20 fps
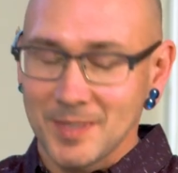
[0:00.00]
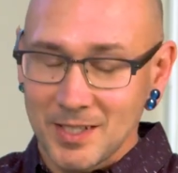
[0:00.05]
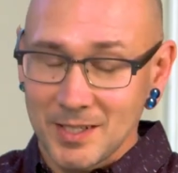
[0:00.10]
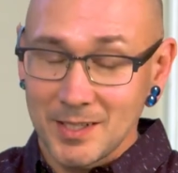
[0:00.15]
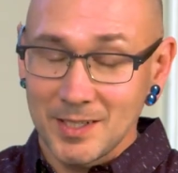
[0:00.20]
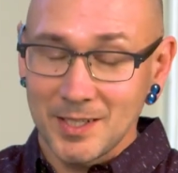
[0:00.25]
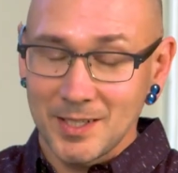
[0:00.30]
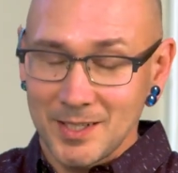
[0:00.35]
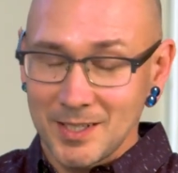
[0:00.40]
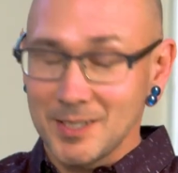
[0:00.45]

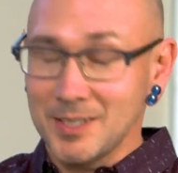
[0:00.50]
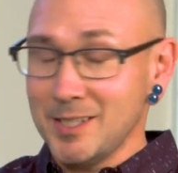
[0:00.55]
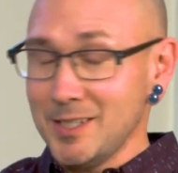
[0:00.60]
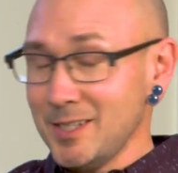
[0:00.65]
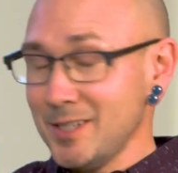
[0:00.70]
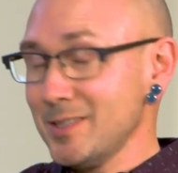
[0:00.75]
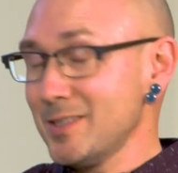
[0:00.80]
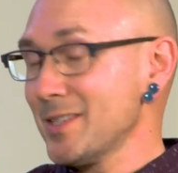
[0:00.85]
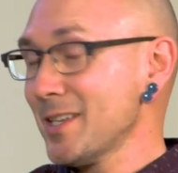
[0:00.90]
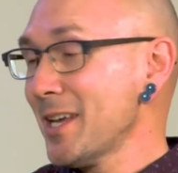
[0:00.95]
It
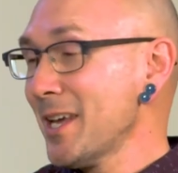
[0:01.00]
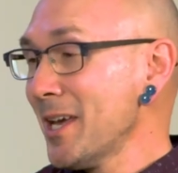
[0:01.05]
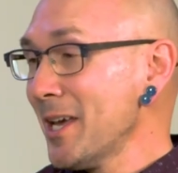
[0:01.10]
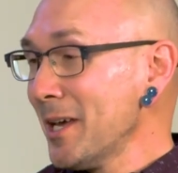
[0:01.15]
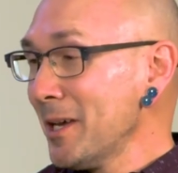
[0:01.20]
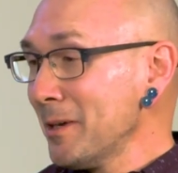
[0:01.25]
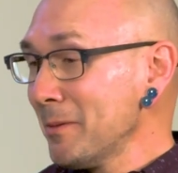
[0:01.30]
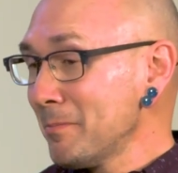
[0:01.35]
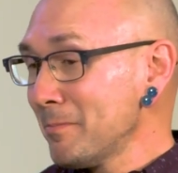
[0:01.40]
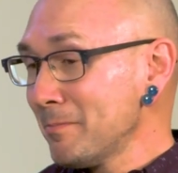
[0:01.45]
is.
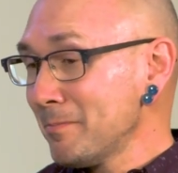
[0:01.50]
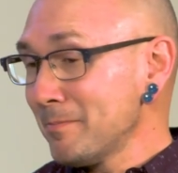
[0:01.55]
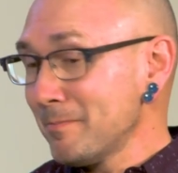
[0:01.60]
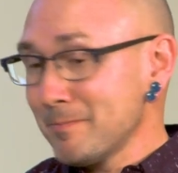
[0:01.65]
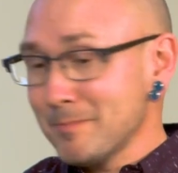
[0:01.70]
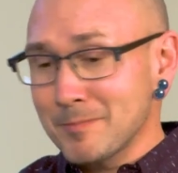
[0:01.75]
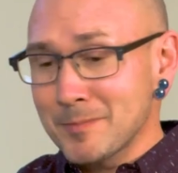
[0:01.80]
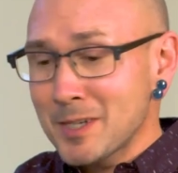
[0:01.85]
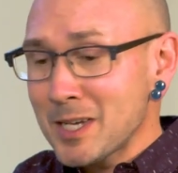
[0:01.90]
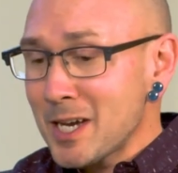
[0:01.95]

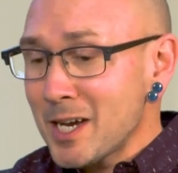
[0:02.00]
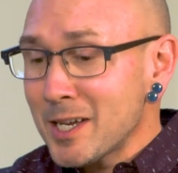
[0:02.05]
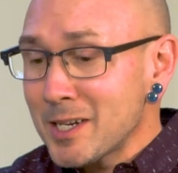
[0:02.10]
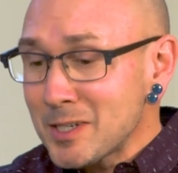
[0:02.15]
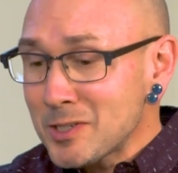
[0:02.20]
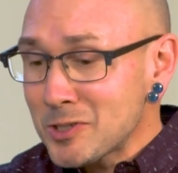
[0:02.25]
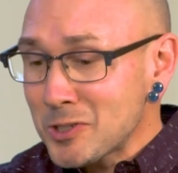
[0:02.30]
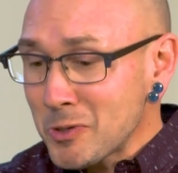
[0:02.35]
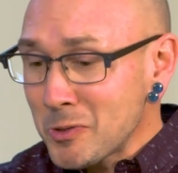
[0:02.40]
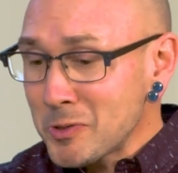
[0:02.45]
God
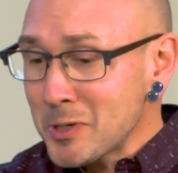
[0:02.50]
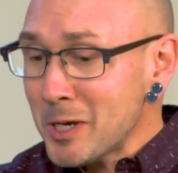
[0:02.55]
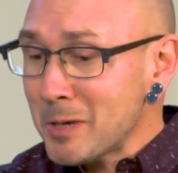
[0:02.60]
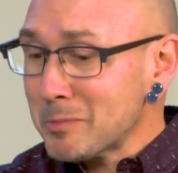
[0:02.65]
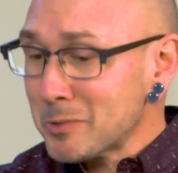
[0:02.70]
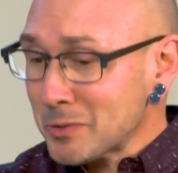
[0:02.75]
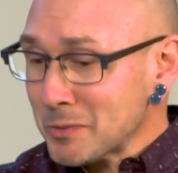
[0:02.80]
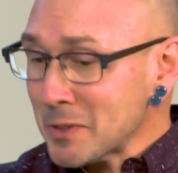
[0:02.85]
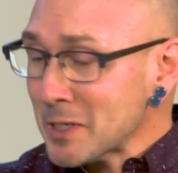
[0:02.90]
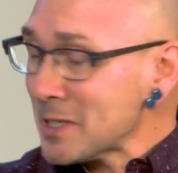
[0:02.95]
has shown
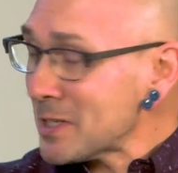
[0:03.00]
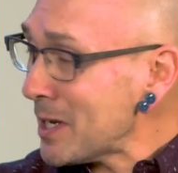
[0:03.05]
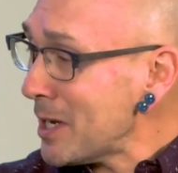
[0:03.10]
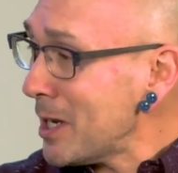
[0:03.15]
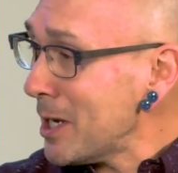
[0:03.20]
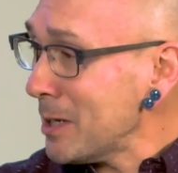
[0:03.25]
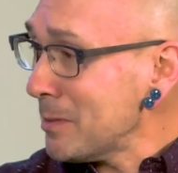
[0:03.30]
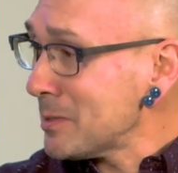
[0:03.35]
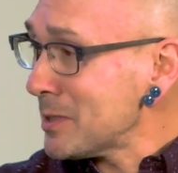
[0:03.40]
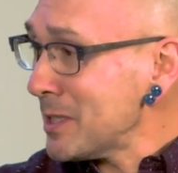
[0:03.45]
up 3
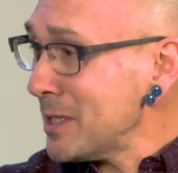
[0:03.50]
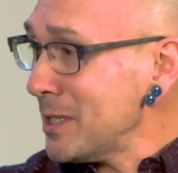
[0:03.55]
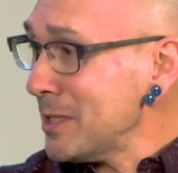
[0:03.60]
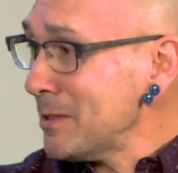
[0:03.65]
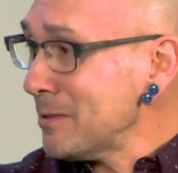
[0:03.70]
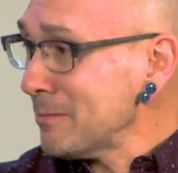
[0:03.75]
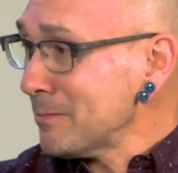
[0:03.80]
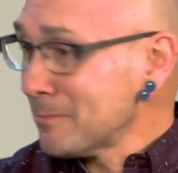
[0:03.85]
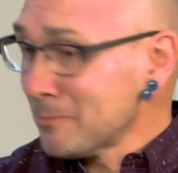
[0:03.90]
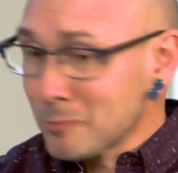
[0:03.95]
times
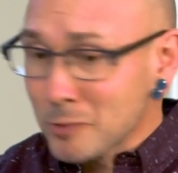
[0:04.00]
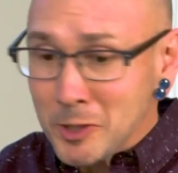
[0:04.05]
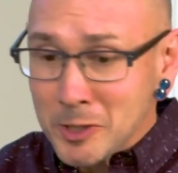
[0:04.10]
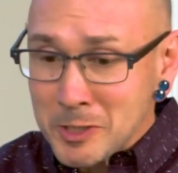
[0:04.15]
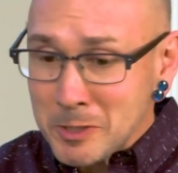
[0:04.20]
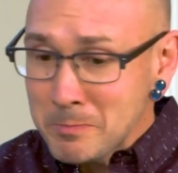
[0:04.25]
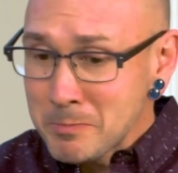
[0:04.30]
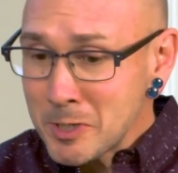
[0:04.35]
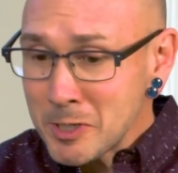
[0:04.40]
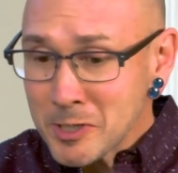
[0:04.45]
and
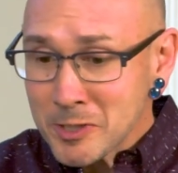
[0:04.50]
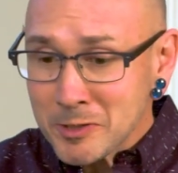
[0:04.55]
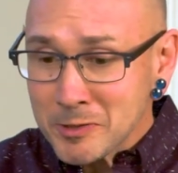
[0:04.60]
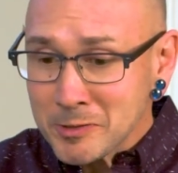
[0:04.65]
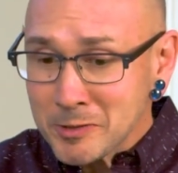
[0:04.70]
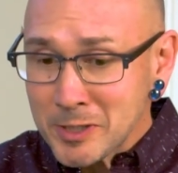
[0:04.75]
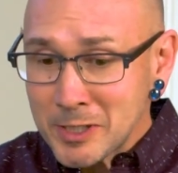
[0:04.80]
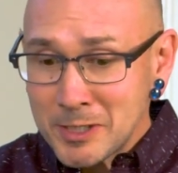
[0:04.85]
worked a miracle,